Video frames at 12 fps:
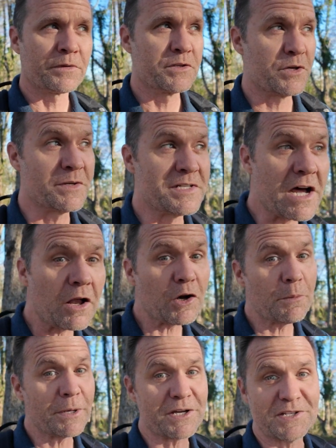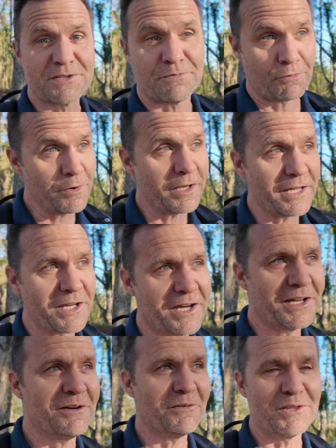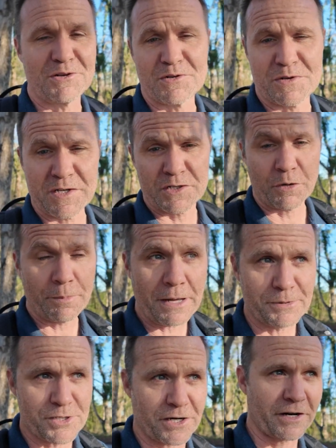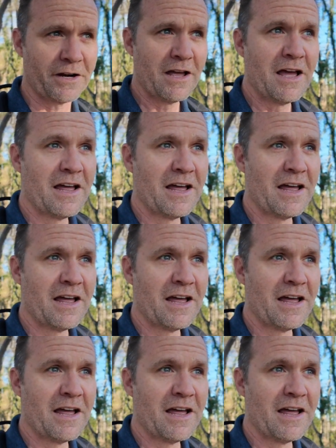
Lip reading: So $1 a book is really good with a traditional publisher.